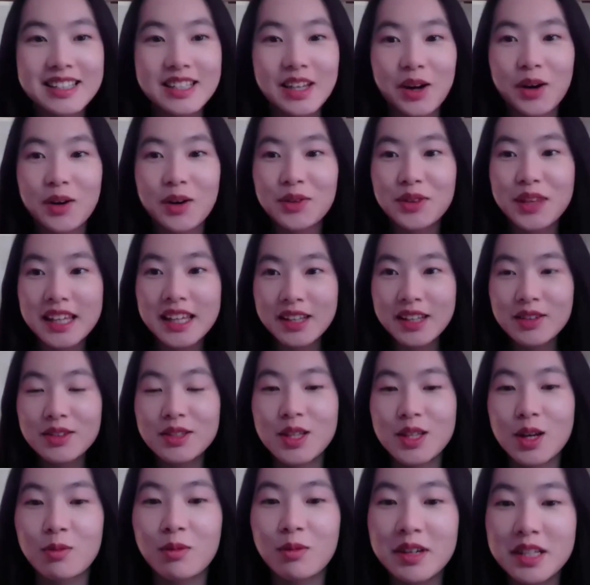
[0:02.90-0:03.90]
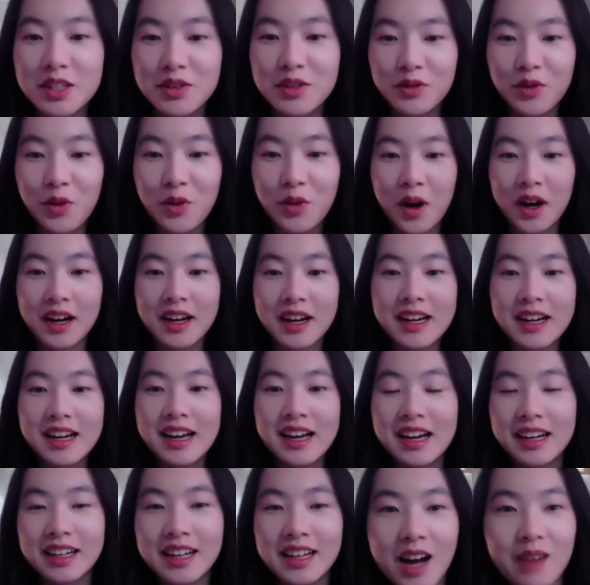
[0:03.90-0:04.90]
So thank you so much for
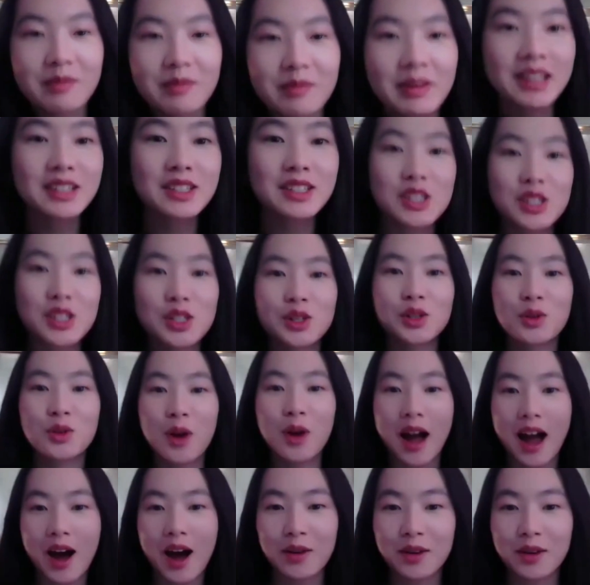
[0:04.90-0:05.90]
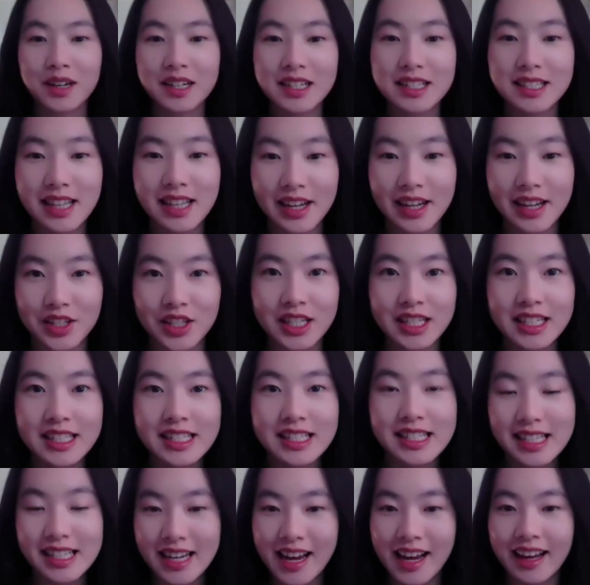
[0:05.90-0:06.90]
coming to our session
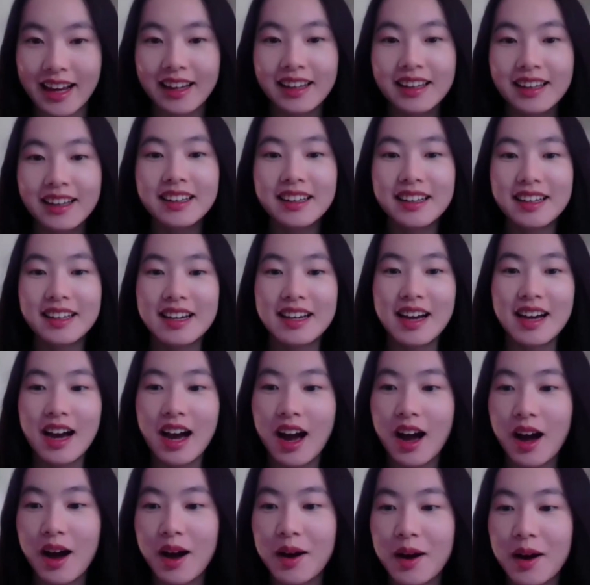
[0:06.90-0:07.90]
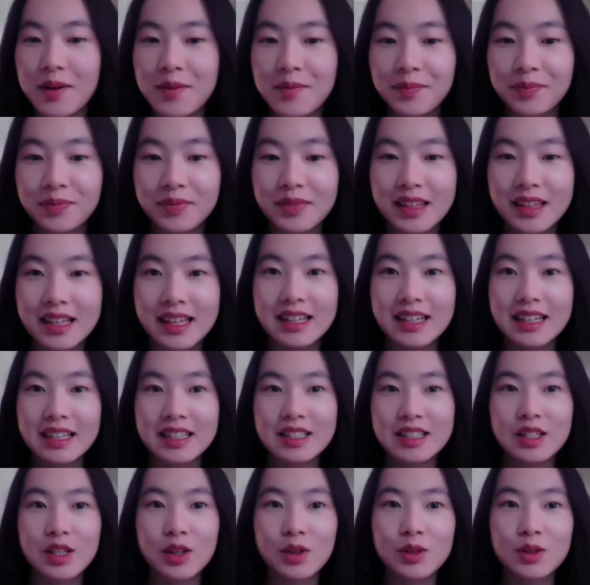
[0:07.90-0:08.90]
today. Um,
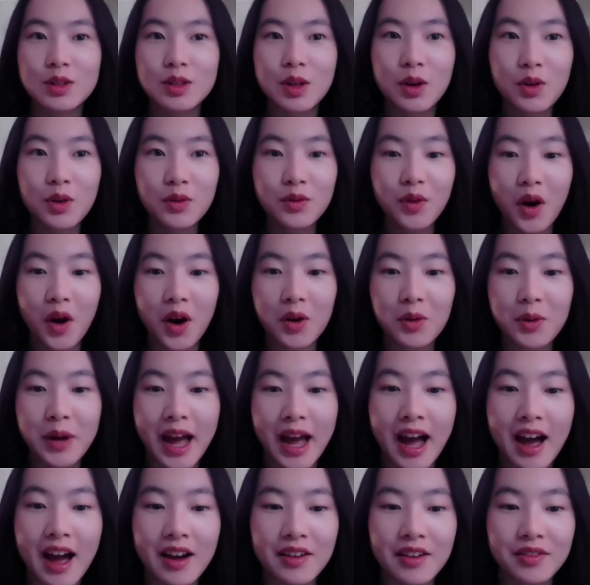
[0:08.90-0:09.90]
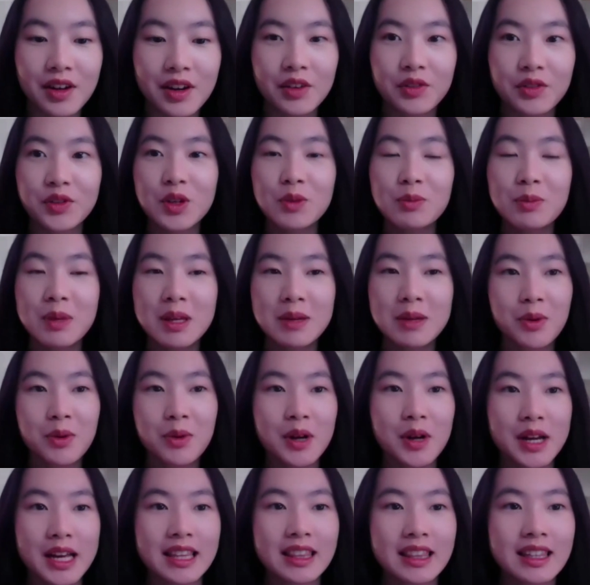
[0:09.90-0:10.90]
so far we have a few
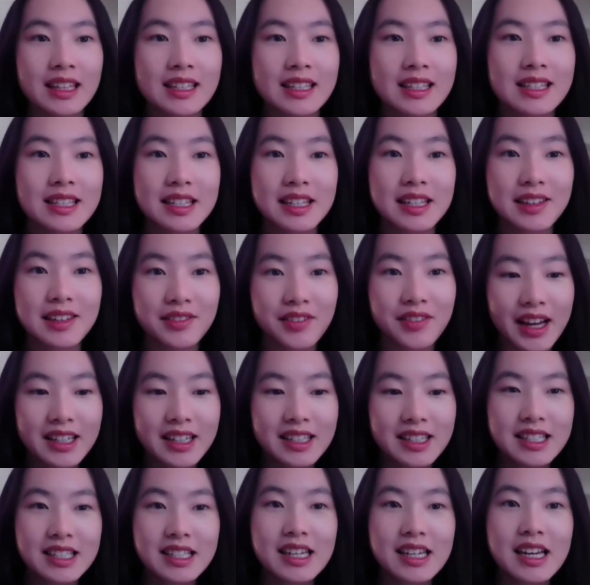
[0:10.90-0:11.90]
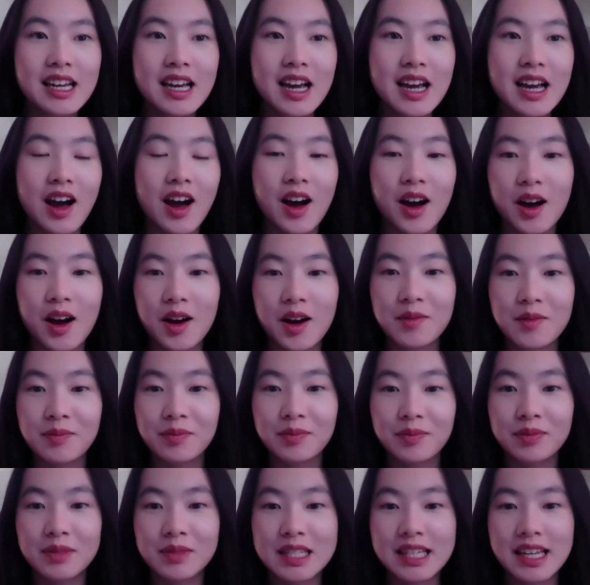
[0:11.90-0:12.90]
people in this event.
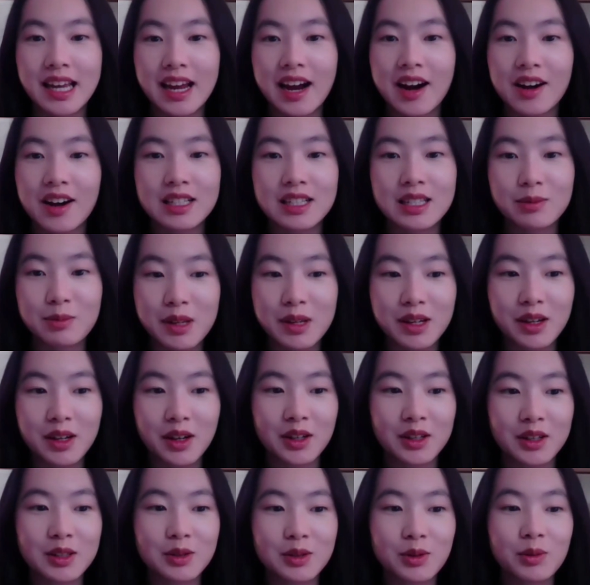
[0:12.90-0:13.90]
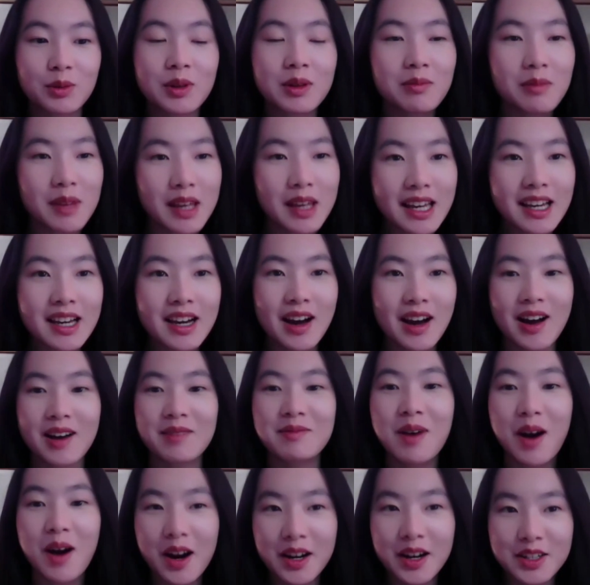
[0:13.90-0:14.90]
Today our speakers will be me,
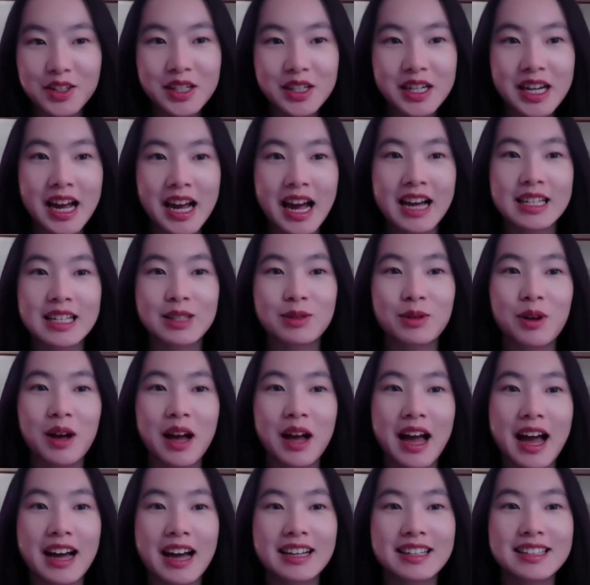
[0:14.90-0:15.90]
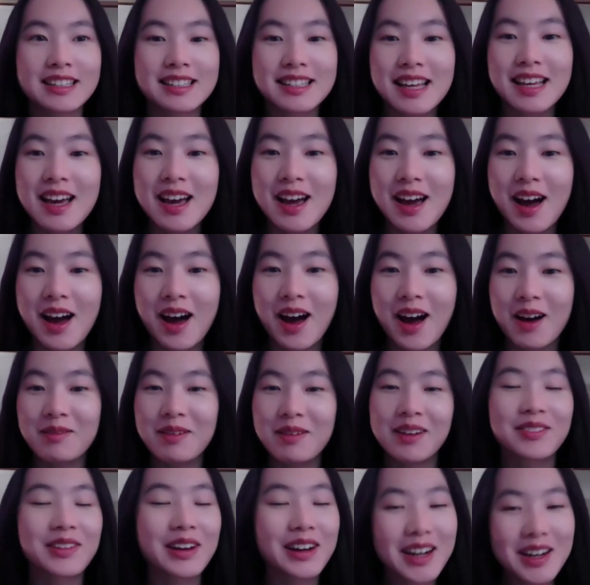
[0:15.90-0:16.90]
Audrey, as well as
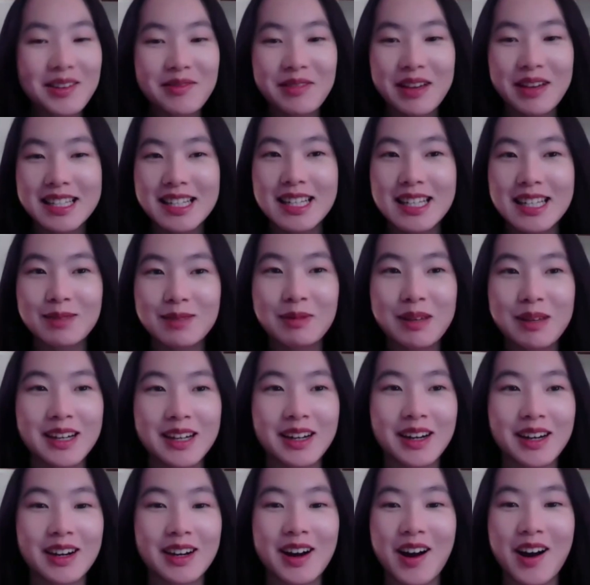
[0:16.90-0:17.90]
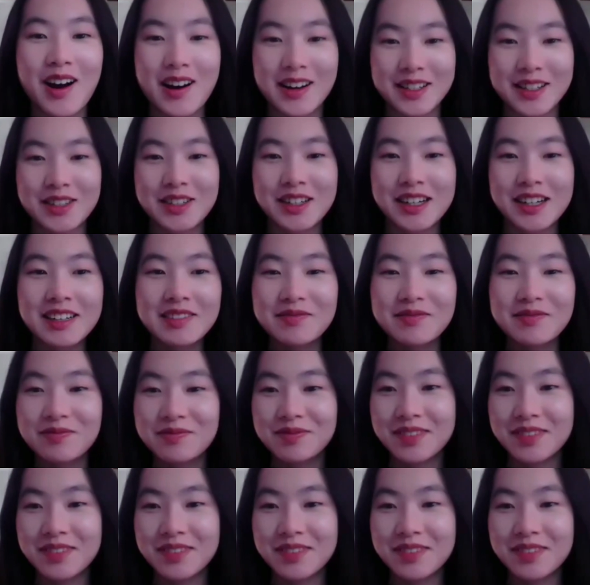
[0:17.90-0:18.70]
our very amazing speaker, Andra.